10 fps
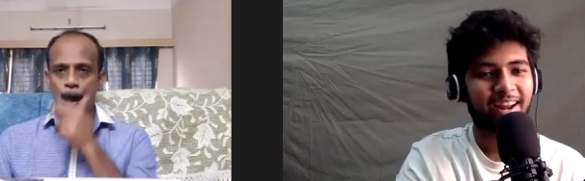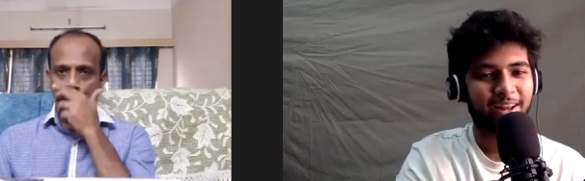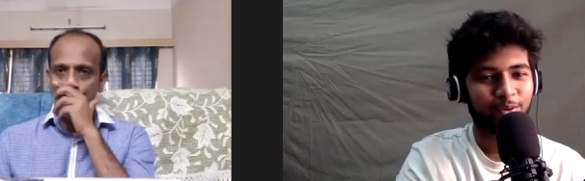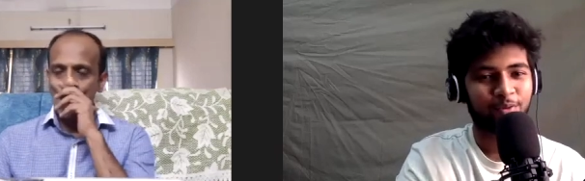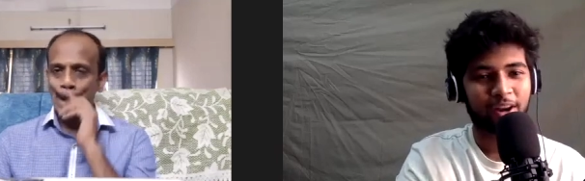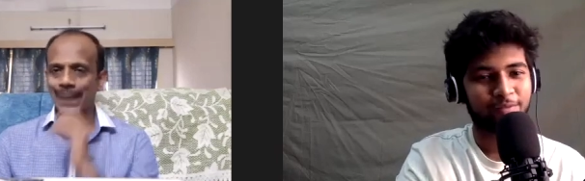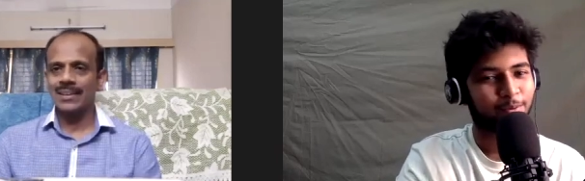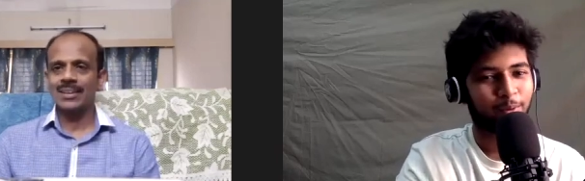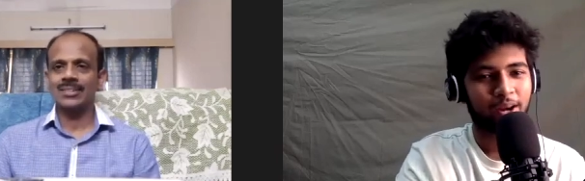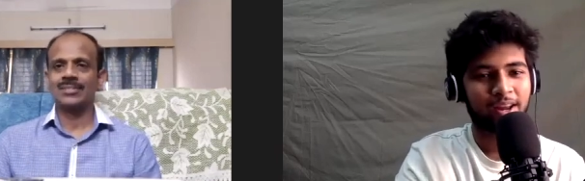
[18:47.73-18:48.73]
Speaker 1: I know for
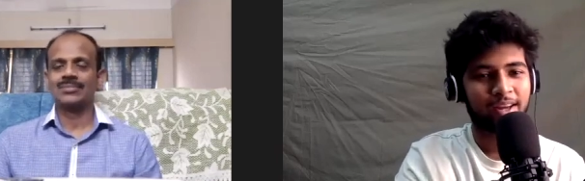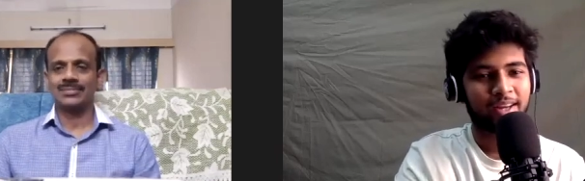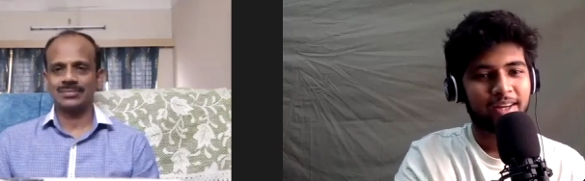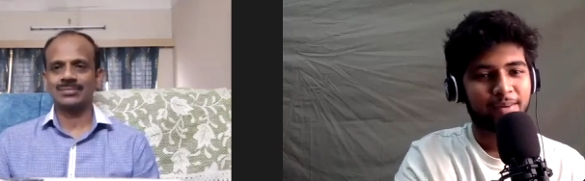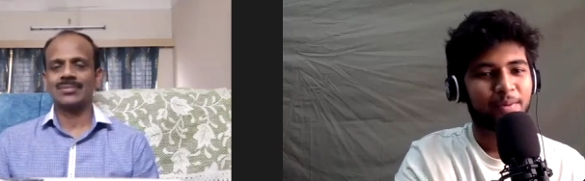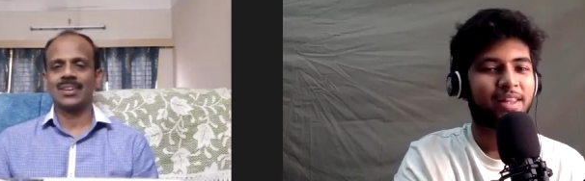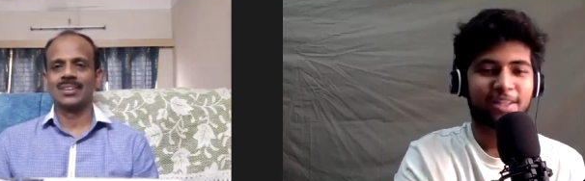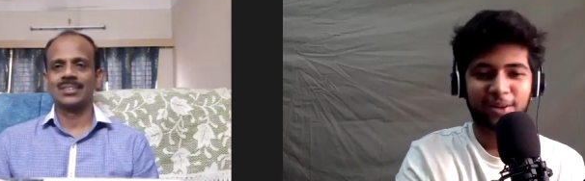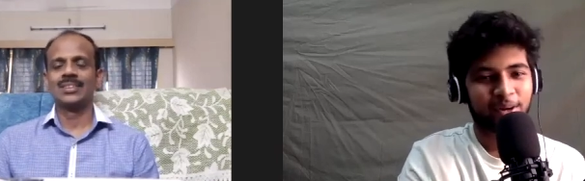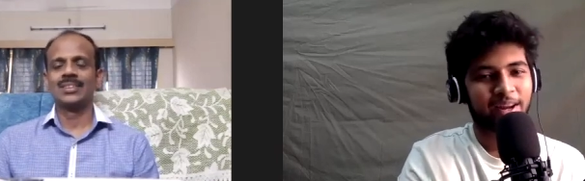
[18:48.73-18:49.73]
everyone, but things
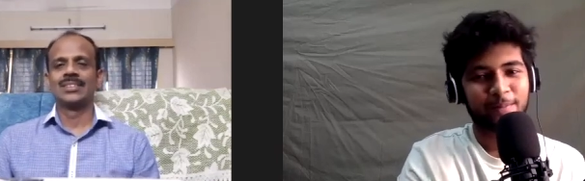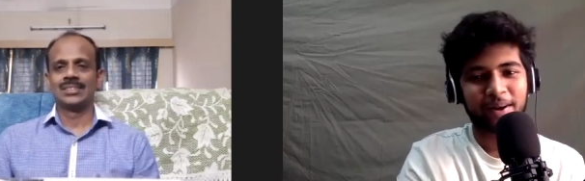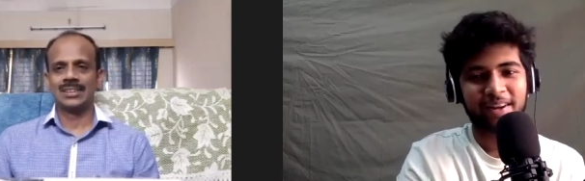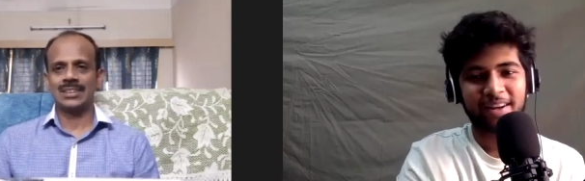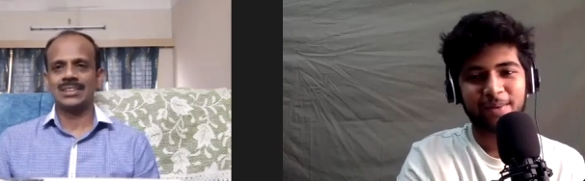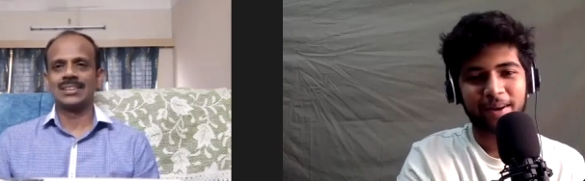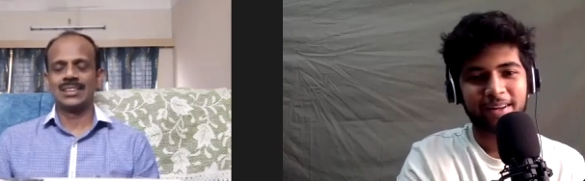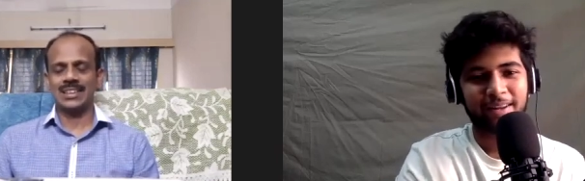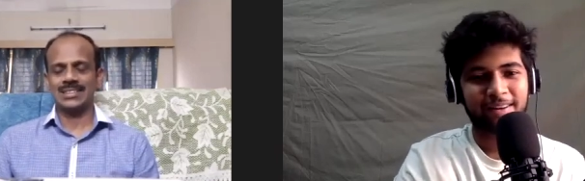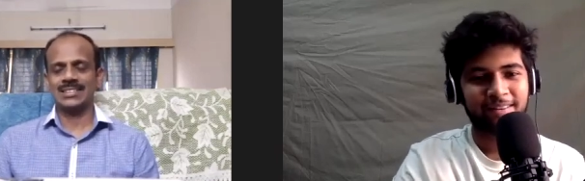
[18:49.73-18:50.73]
are going to get better and
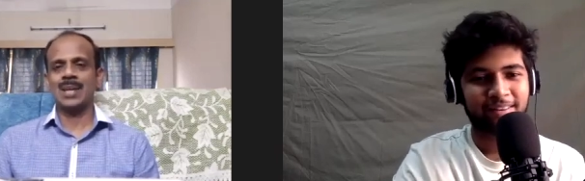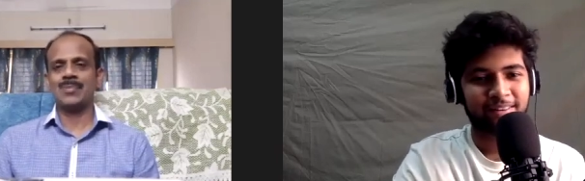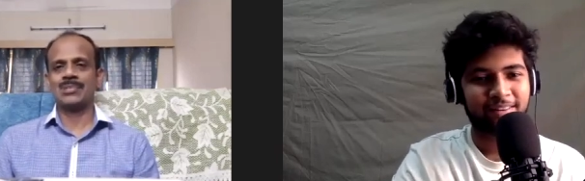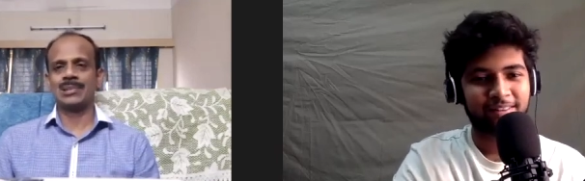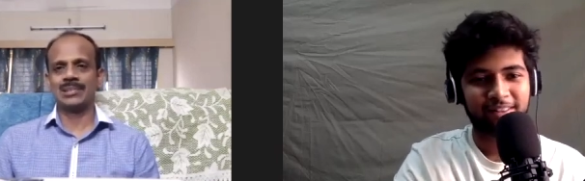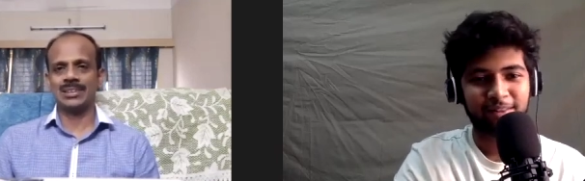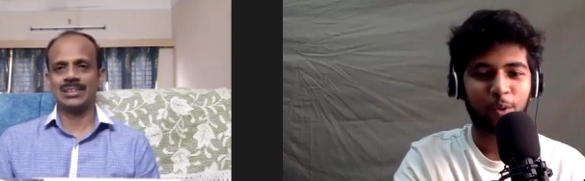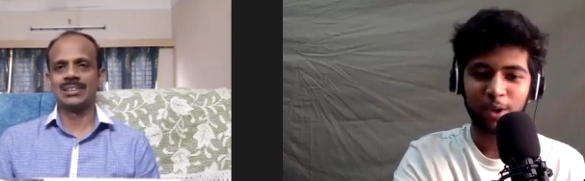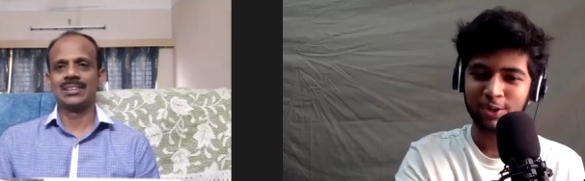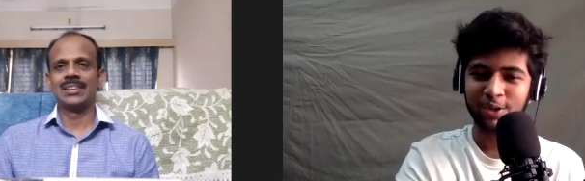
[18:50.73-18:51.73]
better, and uh, the
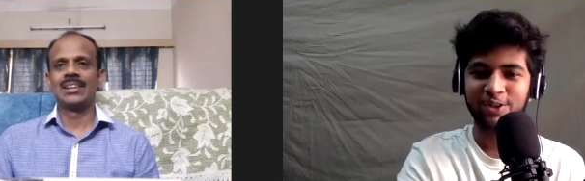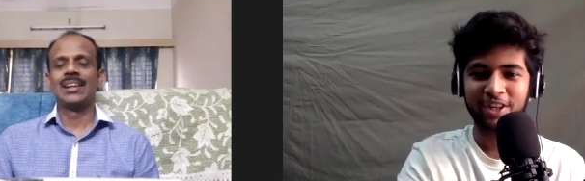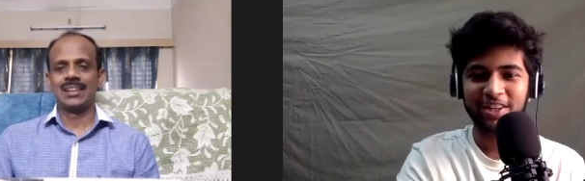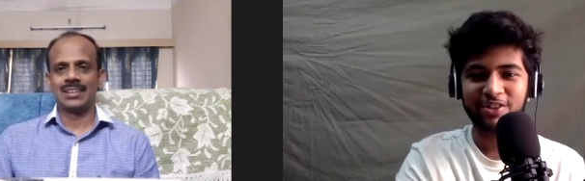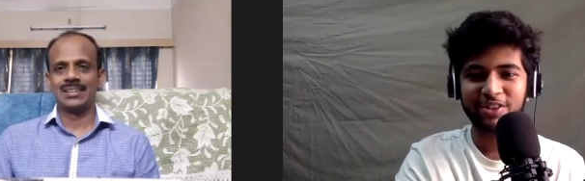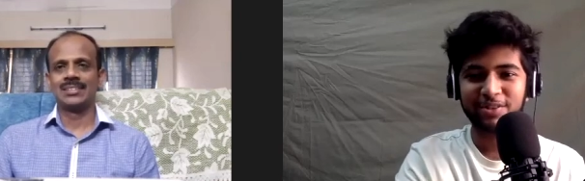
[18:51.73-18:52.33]
world is going to change.